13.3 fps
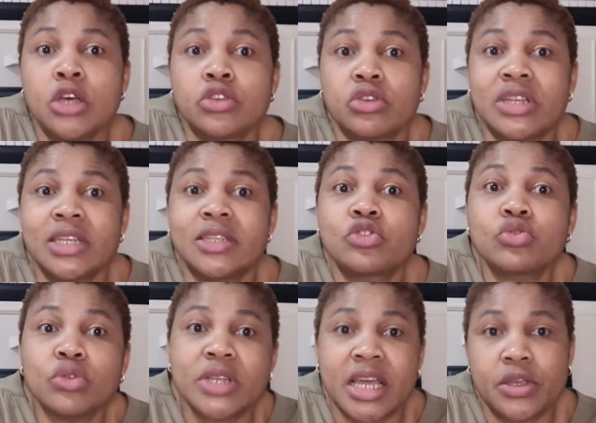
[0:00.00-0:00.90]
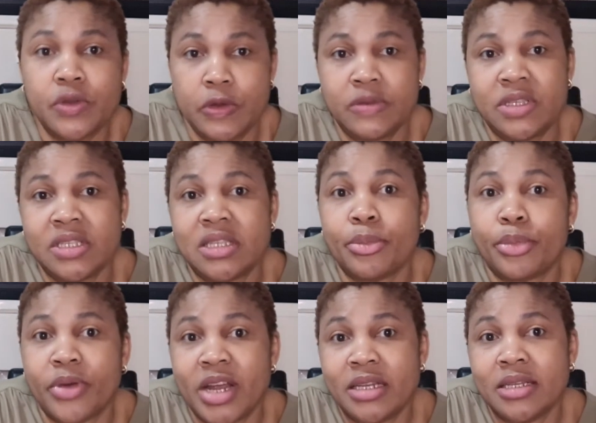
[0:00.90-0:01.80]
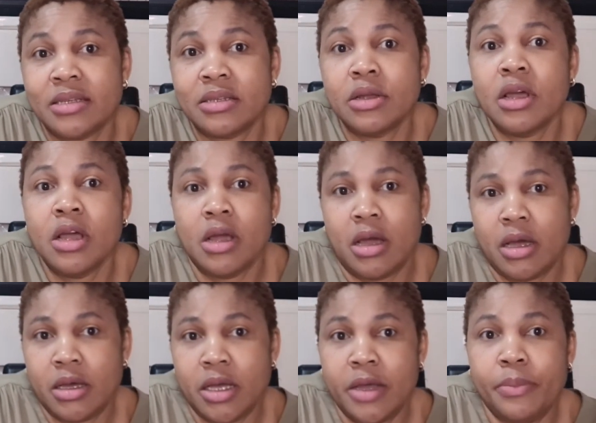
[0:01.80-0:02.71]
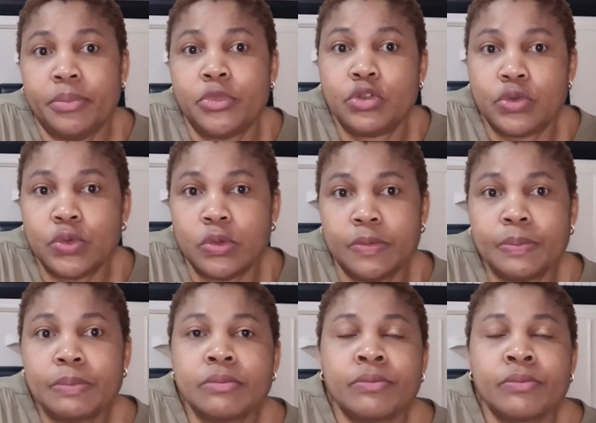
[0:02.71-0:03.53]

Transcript: So the tool that you use is the Brandon tool.